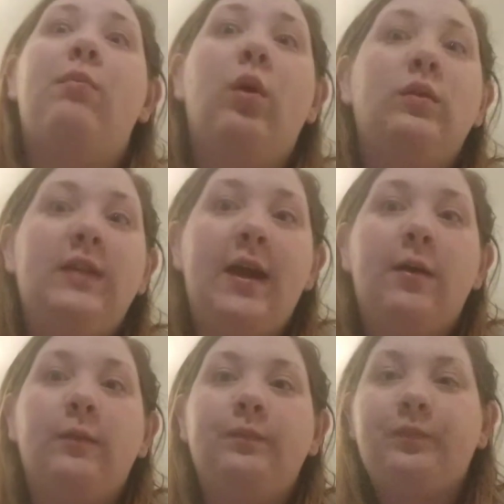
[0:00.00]
broke
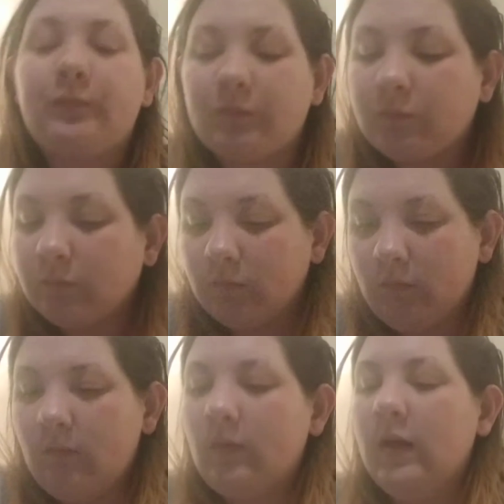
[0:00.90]
down
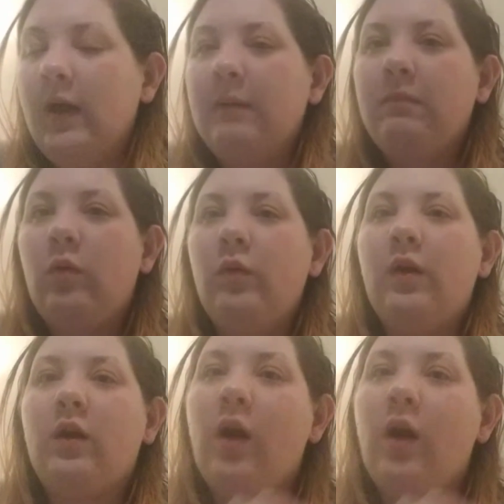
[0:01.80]
with our